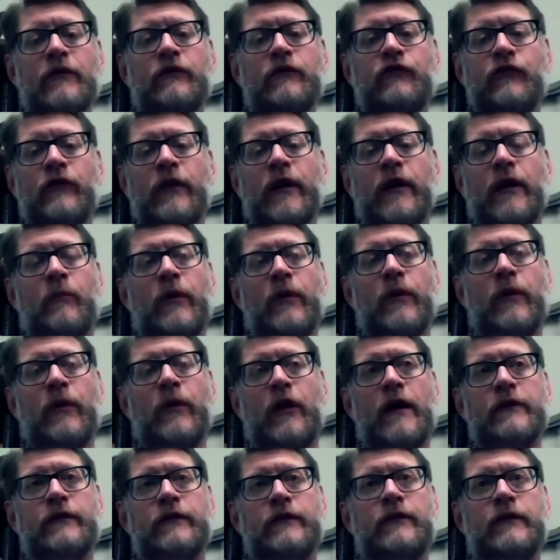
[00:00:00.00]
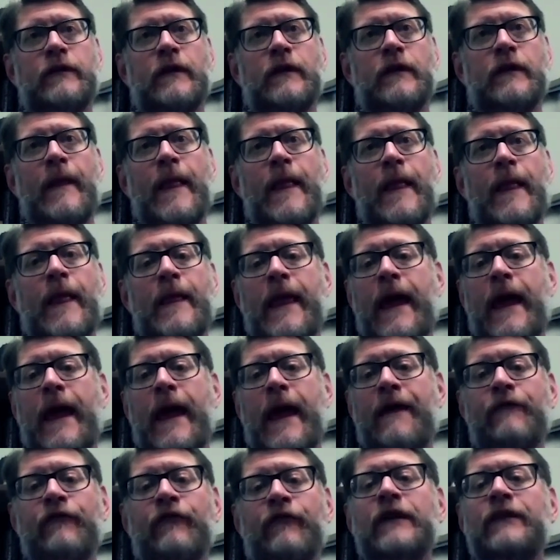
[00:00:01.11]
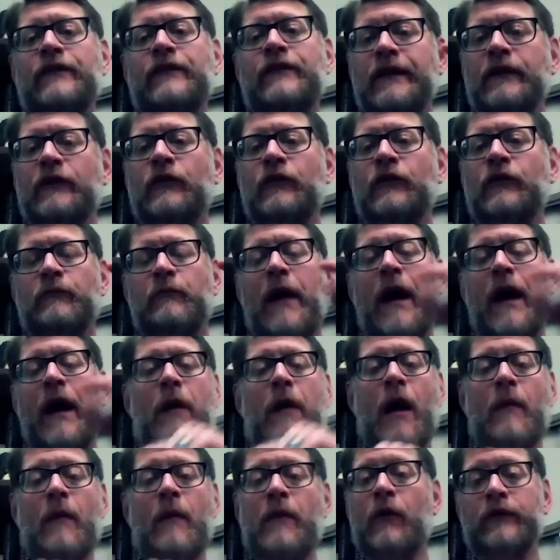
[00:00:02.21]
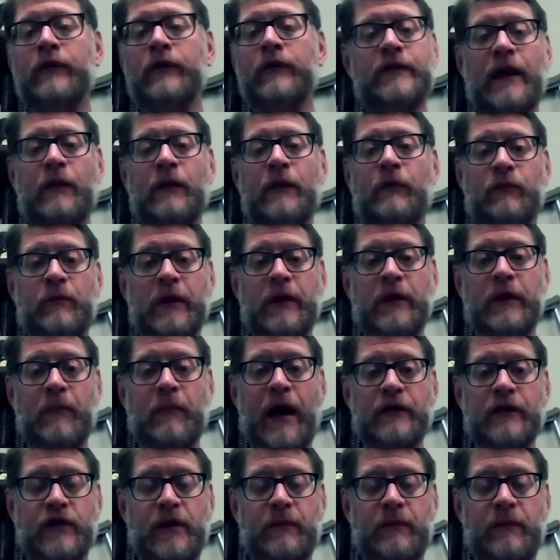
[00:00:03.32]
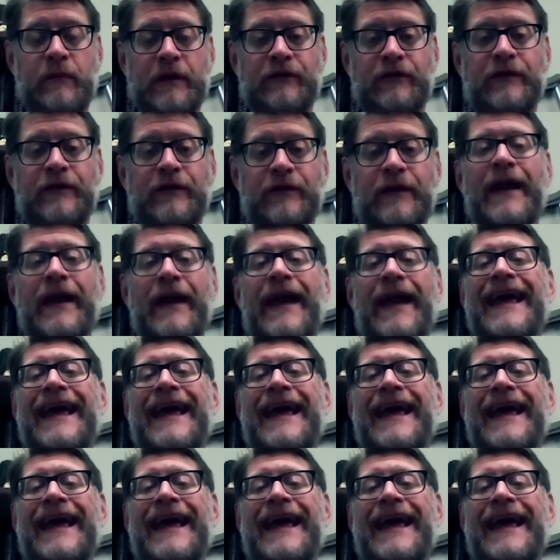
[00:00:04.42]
Serena, because my mom always stayed with me in my treatments,